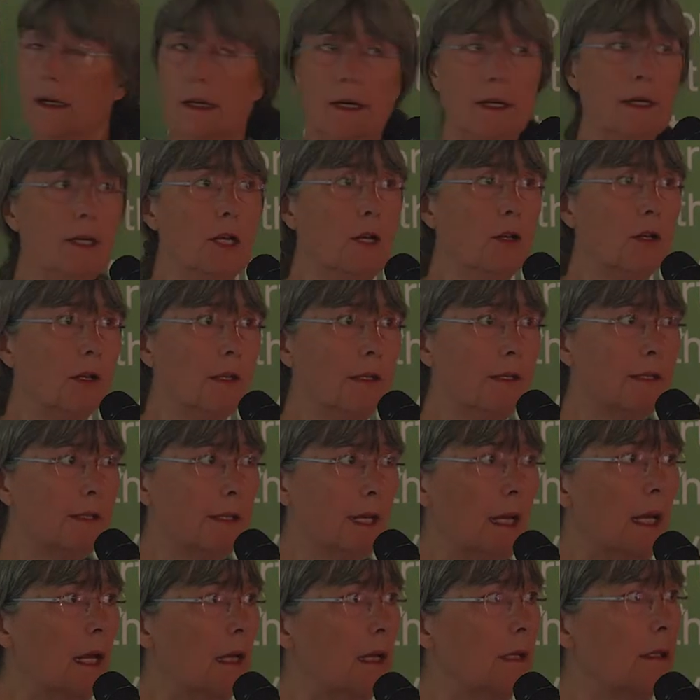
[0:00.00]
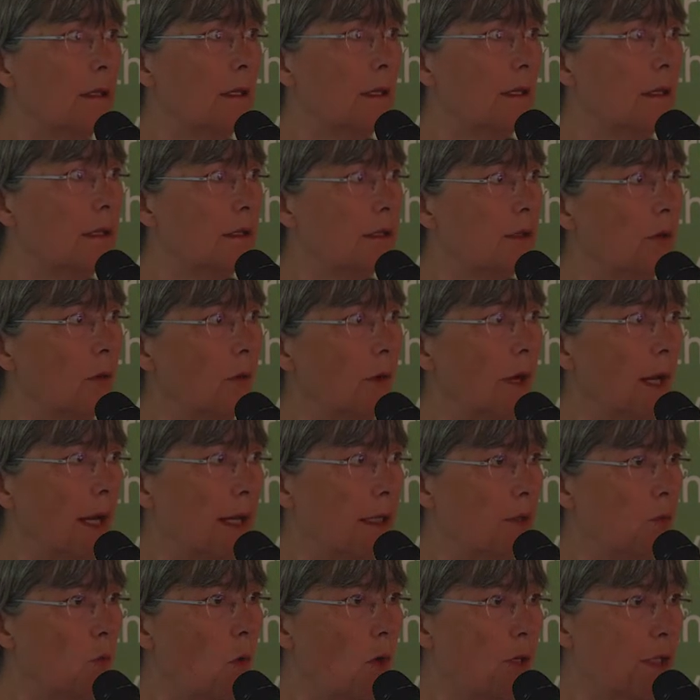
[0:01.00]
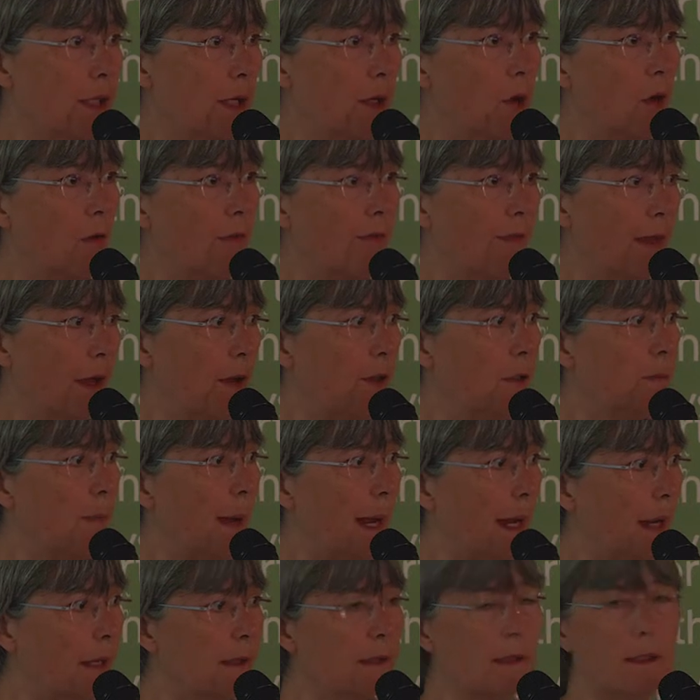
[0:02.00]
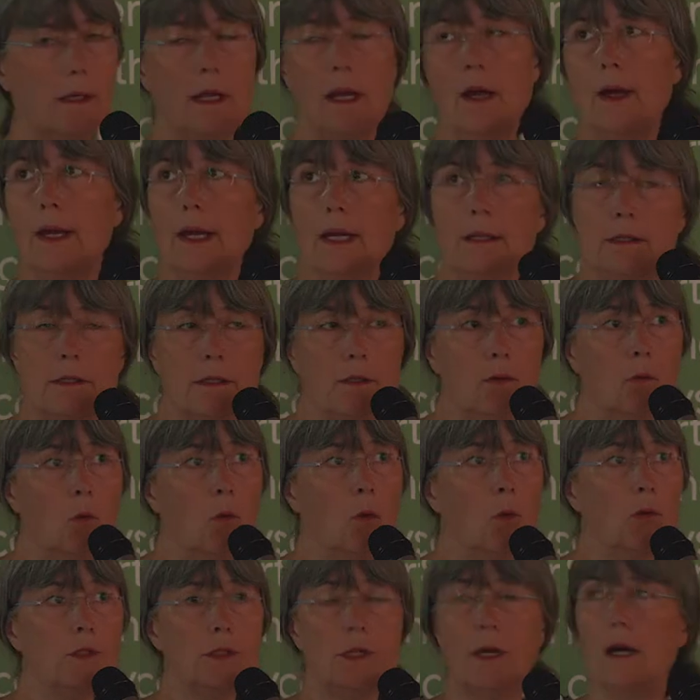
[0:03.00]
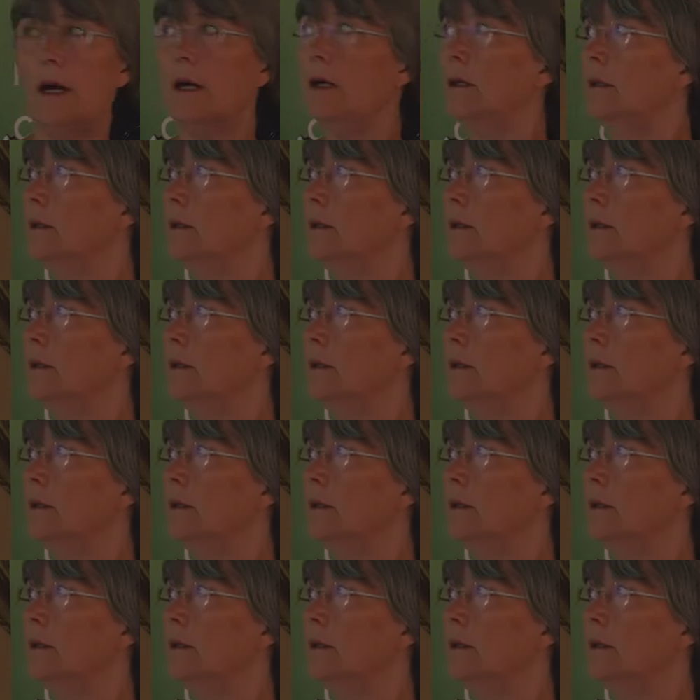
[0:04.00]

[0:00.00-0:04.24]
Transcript: and you can see that the soil is washing off those banks and going into the water.